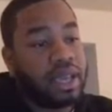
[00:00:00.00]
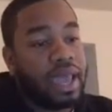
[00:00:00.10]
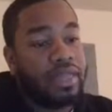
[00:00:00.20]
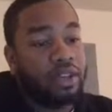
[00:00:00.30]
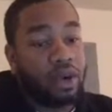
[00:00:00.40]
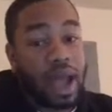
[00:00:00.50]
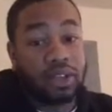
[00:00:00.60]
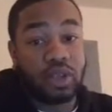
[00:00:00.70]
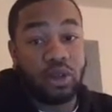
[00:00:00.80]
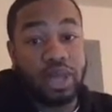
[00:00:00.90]
and they're
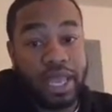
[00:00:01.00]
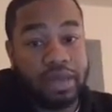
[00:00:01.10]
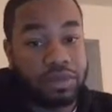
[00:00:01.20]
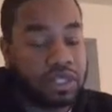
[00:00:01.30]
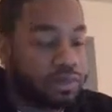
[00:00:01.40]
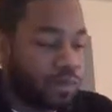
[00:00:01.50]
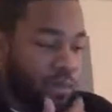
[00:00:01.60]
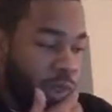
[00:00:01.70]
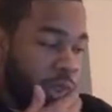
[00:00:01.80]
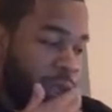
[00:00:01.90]
household names.
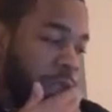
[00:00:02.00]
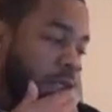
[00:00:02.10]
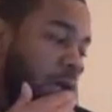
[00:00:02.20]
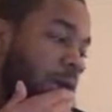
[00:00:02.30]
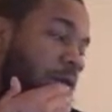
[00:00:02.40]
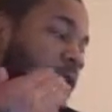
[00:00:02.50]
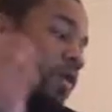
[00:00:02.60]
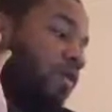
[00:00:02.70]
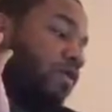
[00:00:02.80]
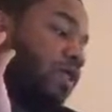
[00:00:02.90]
So,
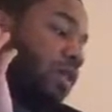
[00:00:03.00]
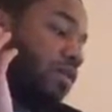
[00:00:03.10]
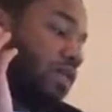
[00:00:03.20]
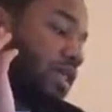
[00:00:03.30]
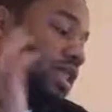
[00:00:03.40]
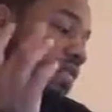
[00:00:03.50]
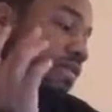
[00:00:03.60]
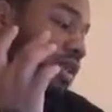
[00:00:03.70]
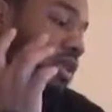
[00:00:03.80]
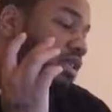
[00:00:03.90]
the tip
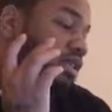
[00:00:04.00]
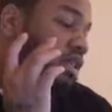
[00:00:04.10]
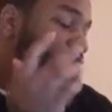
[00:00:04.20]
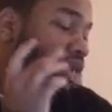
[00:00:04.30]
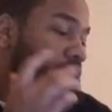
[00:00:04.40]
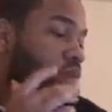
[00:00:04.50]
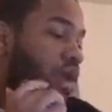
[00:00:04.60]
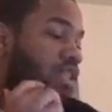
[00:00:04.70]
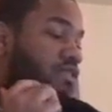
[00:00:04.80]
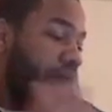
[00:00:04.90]
for this week
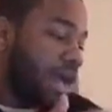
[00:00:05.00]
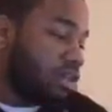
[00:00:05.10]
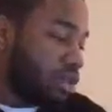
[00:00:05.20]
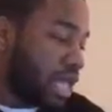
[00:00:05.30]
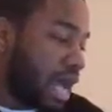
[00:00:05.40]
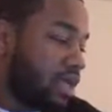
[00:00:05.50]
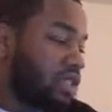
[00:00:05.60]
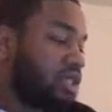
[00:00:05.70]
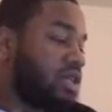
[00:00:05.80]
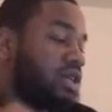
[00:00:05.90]
was value
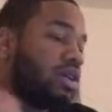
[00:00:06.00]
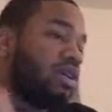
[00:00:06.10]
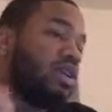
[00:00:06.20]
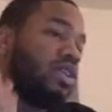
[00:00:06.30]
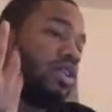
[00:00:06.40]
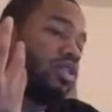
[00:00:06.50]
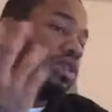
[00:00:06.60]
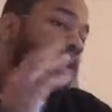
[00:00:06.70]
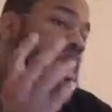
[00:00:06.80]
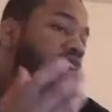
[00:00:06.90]
stocks. Those are
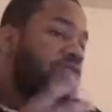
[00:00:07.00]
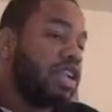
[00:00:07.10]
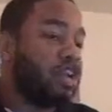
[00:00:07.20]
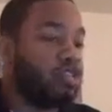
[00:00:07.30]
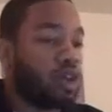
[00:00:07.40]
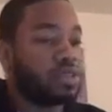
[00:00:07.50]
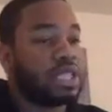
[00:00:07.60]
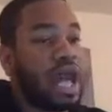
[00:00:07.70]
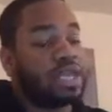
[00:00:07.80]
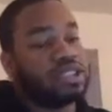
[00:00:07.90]
kind of different than growth
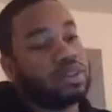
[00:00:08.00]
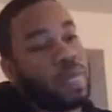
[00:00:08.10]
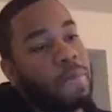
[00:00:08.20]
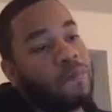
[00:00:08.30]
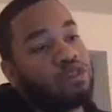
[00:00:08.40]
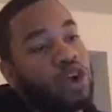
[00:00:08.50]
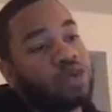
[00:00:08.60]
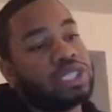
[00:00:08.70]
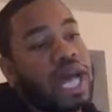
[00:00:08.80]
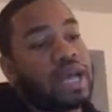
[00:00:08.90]
stocks.
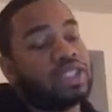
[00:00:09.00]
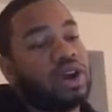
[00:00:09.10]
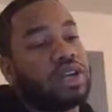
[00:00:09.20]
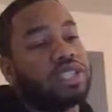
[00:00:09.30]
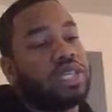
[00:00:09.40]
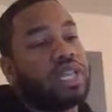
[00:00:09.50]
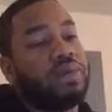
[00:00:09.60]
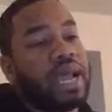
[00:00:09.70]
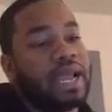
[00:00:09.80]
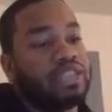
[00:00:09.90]
Growth stocks are seen to
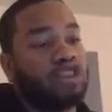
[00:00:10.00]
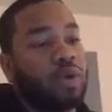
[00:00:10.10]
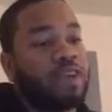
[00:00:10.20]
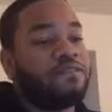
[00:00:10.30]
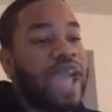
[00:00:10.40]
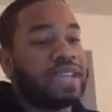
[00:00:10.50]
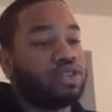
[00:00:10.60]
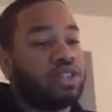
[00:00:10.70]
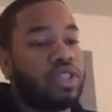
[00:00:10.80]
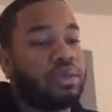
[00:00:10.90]
be, I guess, growing
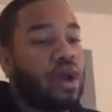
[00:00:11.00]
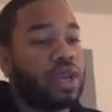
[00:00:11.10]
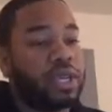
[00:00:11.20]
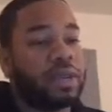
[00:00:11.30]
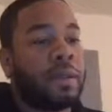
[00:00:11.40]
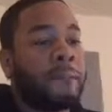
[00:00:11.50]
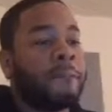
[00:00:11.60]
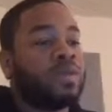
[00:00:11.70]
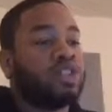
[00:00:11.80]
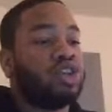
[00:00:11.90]
faster than the market.
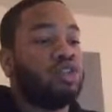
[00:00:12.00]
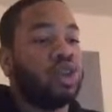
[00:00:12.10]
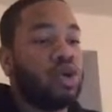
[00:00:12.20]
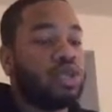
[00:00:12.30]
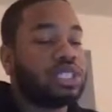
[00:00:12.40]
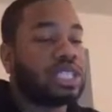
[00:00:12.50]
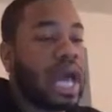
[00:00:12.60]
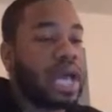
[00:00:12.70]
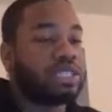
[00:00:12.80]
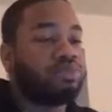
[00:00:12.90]
So those
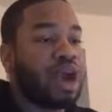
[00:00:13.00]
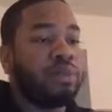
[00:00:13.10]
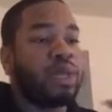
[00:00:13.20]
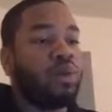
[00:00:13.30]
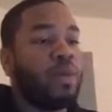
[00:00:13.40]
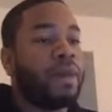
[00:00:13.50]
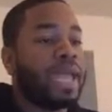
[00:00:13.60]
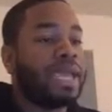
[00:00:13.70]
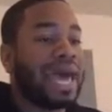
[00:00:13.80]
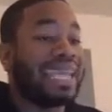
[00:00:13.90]
stocks probably won't
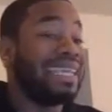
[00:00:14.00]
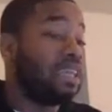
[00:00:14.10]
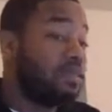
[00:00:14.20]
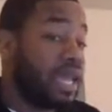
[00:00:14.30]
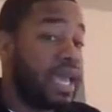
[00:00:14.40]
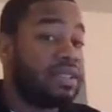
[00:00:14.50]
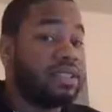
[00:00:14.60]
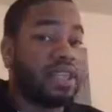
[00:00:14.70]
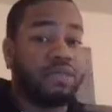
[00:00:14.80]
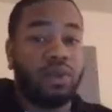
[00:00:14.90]
pay a lot of
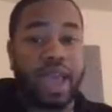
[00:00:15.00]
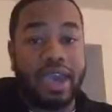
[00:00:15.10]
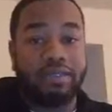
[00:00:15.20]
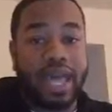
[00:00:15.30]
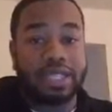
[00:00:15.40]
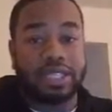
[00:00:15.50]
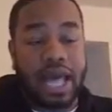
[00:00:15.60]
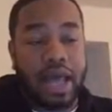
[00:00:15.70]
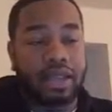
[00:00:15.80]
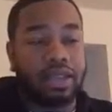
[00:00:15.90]
dividends. If you have that stock,